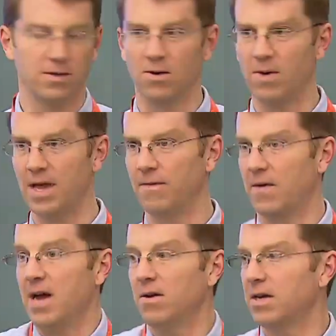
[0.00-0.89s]
There's no way the
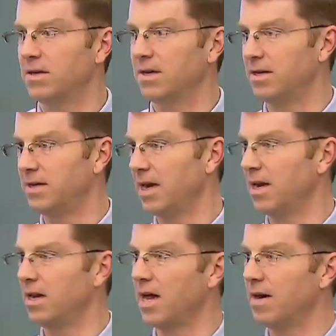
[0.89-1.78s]
file doesn't
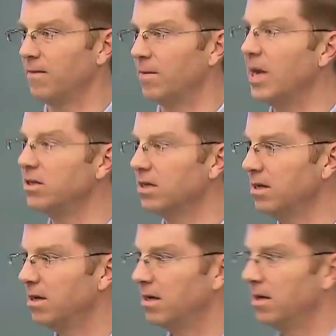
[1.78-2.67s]
contain any of that
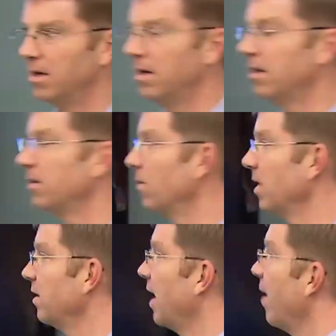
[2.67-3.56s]
information. So
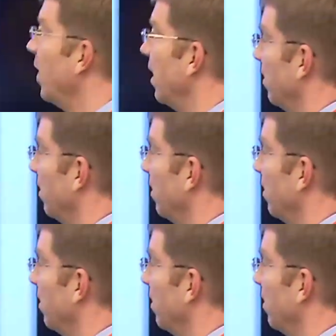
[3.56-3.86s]
what does that